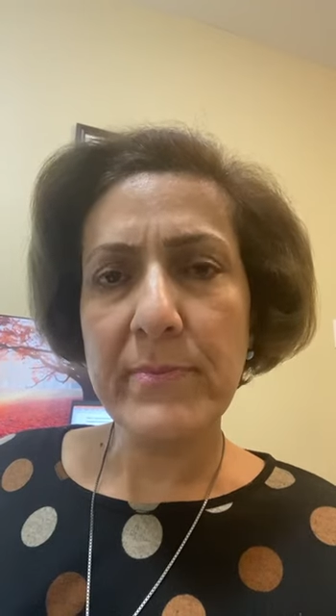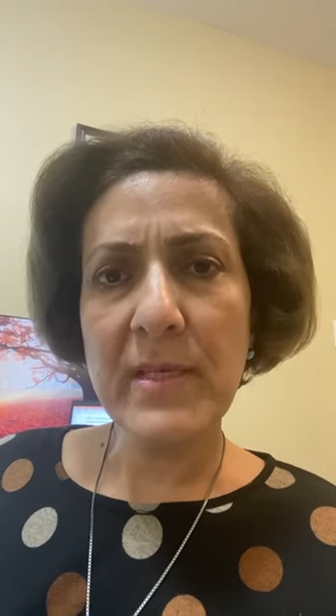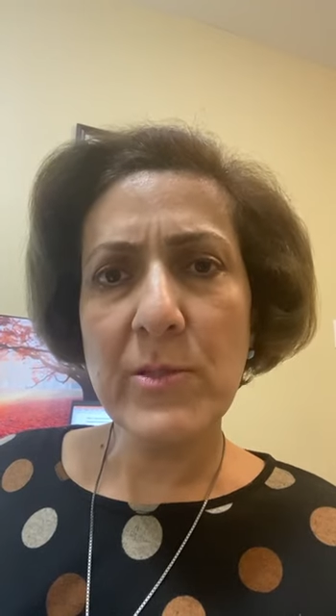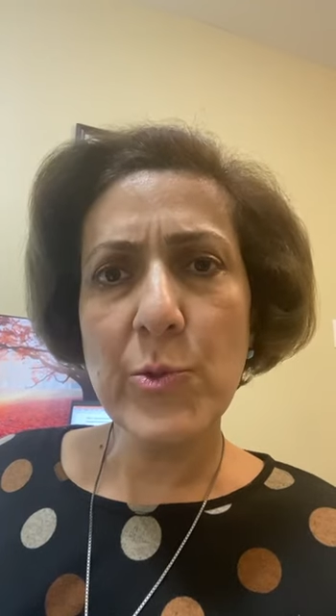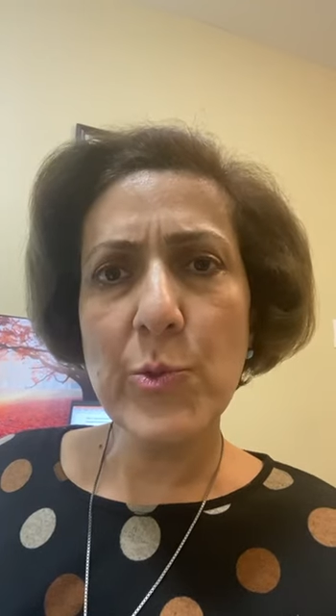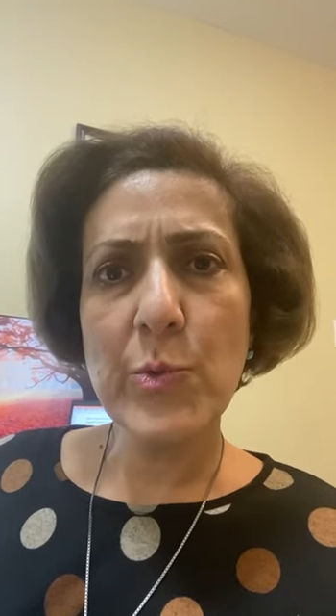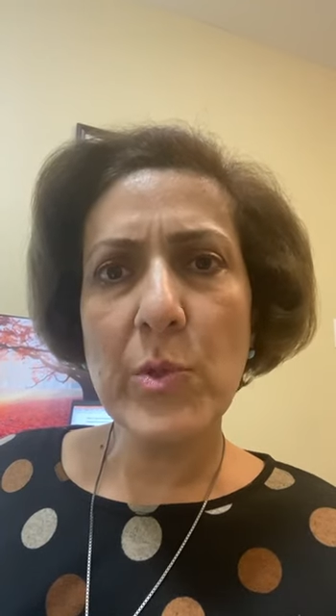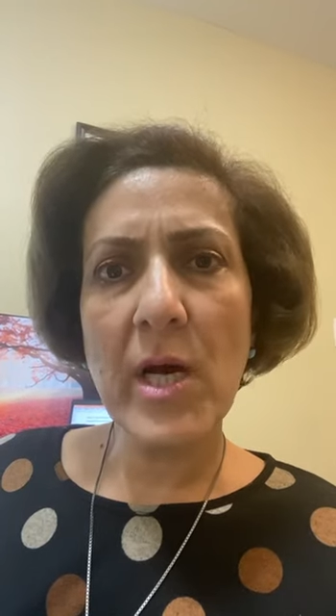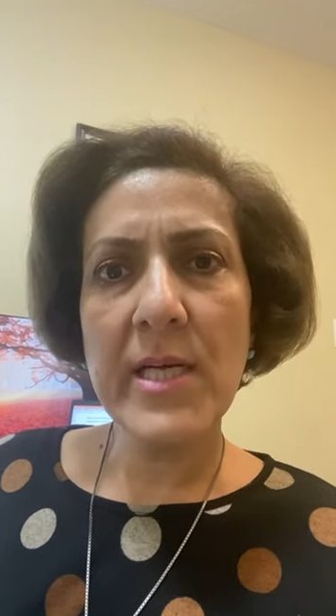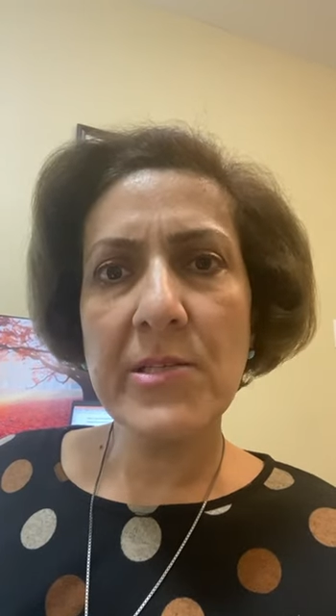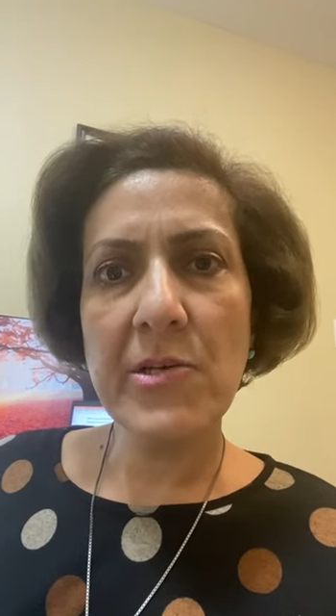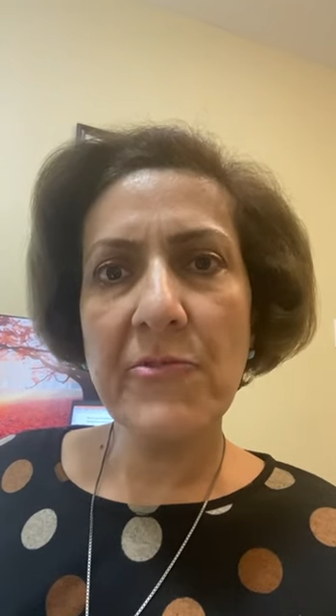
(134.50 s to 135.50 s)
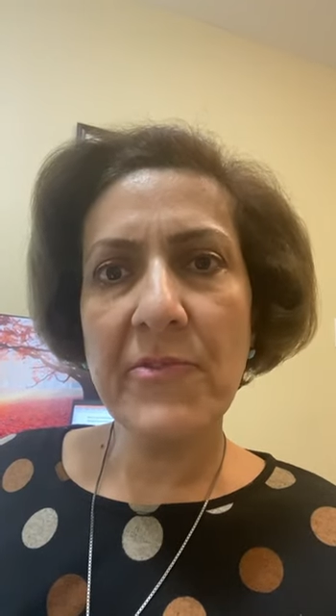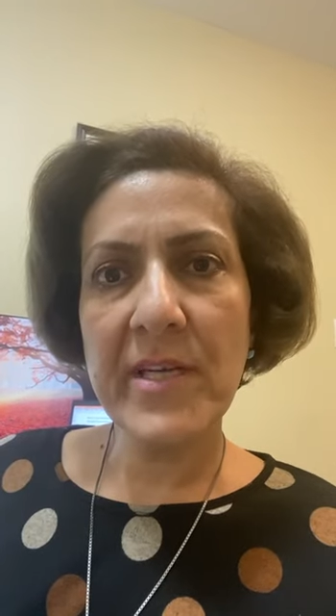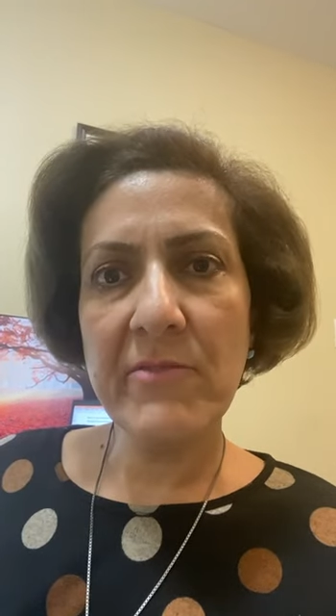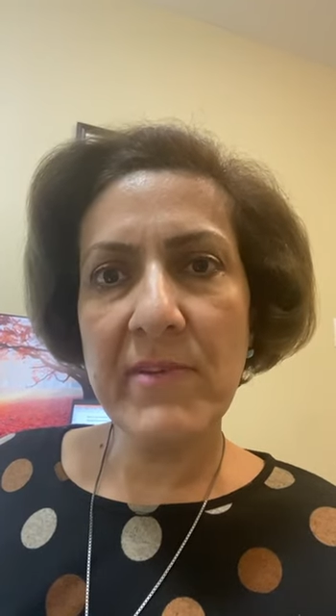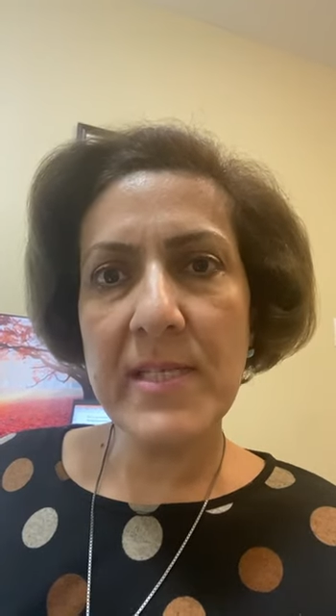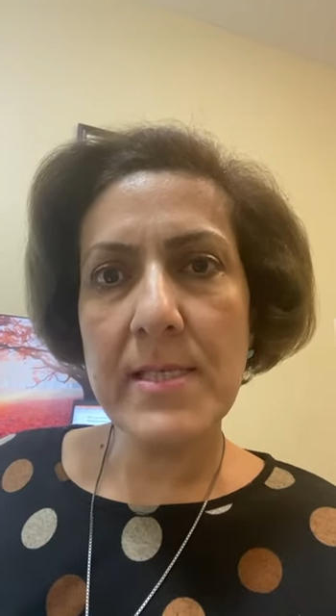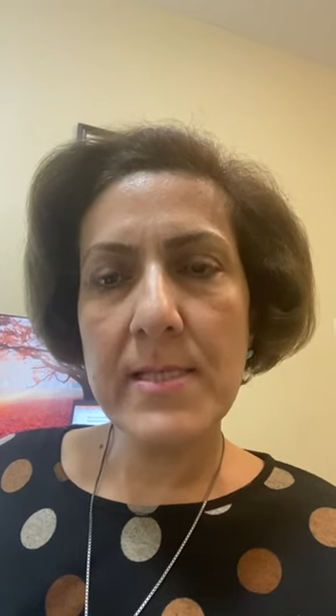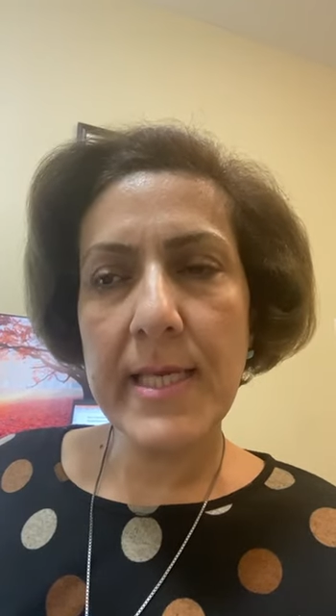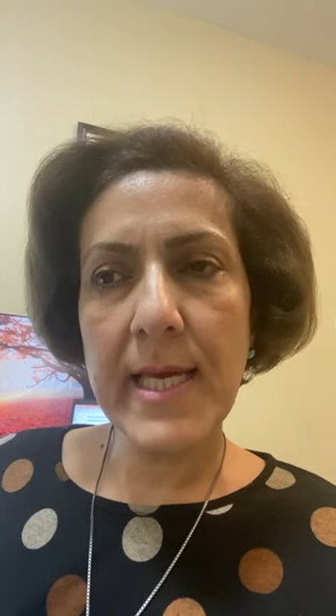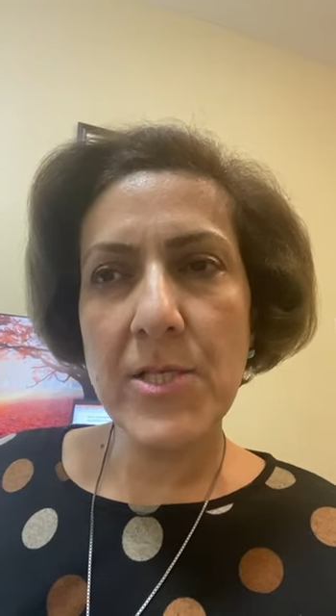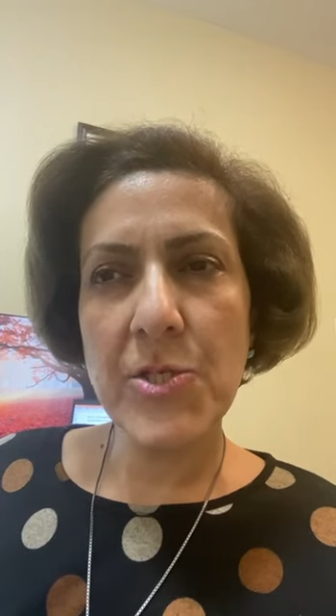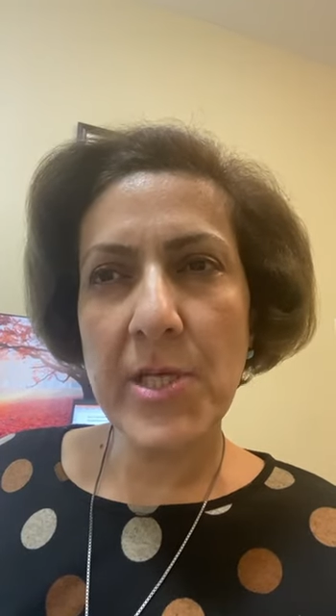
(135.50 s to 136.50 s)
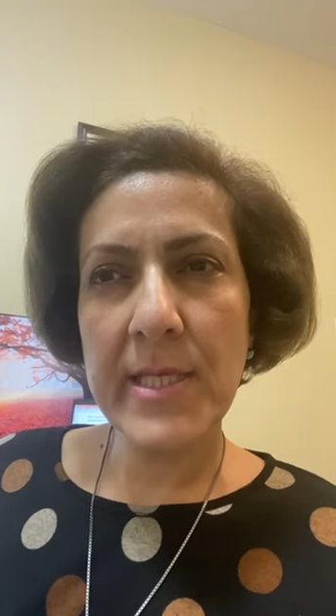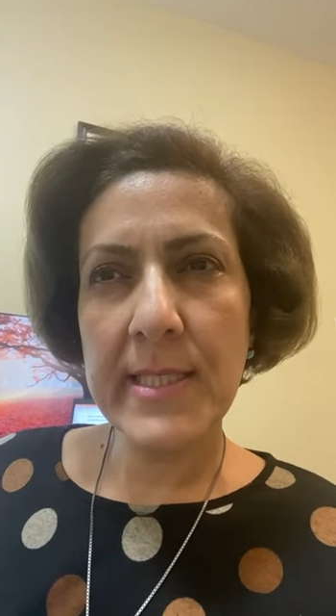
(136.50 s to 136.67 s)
do kind of investigation